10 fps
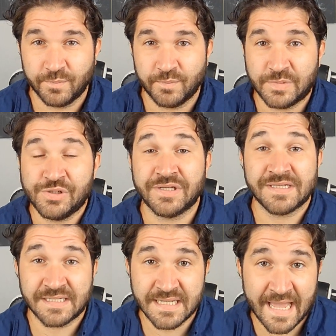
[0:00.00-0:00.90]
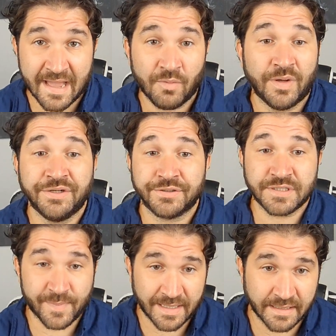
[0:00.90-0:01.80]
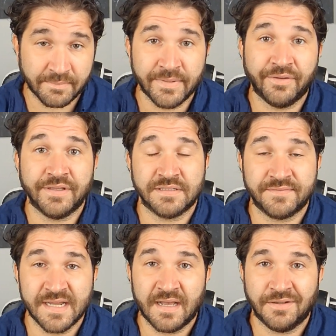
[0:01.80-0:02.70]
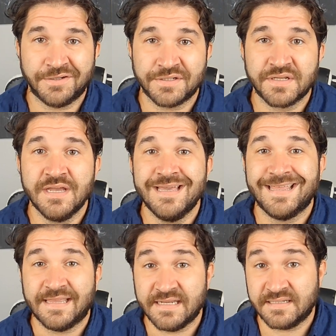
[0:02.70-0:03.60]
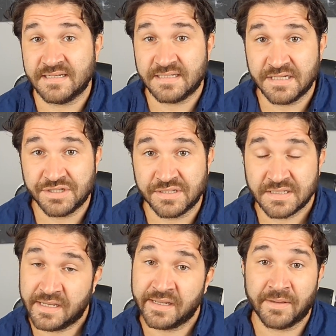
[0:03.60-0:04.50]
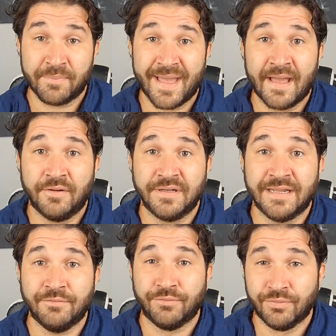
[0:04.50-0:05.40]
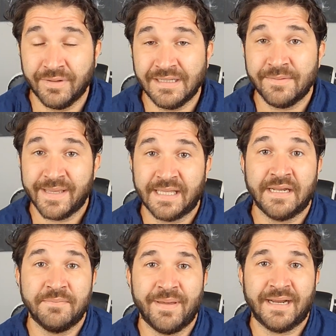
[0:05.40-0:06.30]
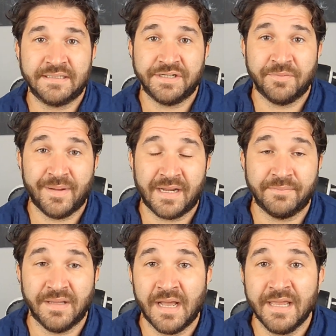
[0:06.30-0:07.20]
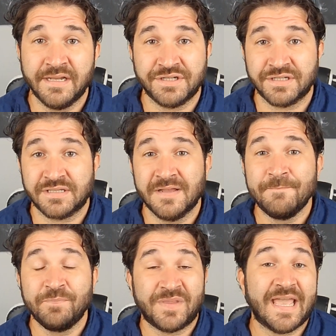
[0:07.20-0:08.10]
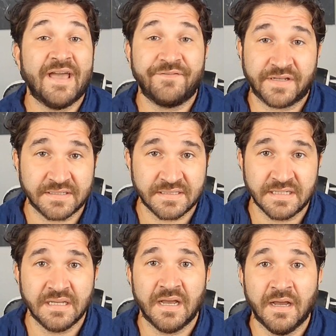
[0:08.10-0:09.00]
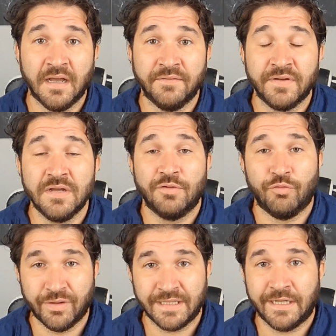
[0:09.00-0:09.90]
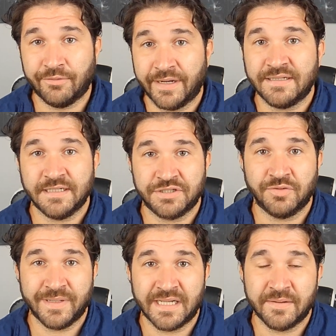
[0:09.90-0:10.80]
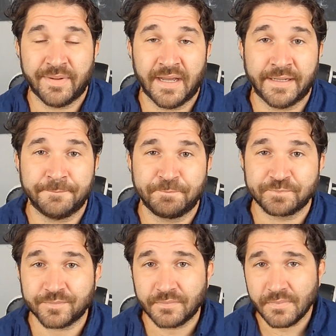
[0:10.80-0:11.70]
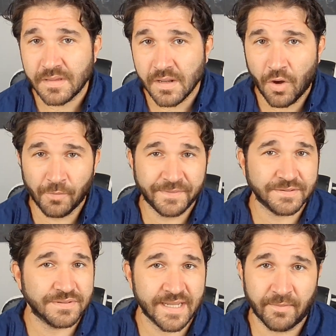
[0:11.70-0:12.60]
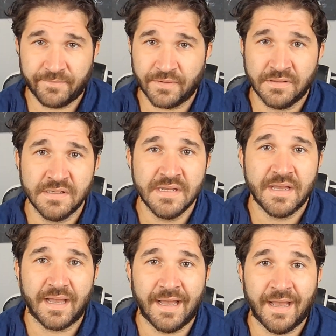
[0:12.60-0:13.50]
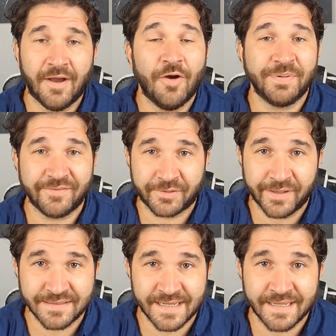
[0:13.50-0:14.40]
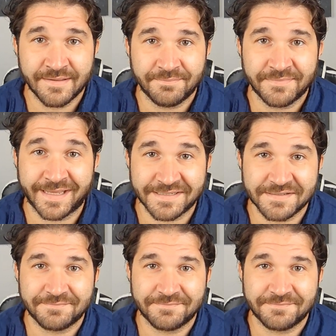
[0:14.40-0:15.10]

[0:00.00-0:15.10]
You can see how when you're spending millions of dollars, these decisions can compound and really make an impact on your bottom line and just the efficacy of really great digital media buying. Hope this was helpful. Hope you have a great day. Thanks.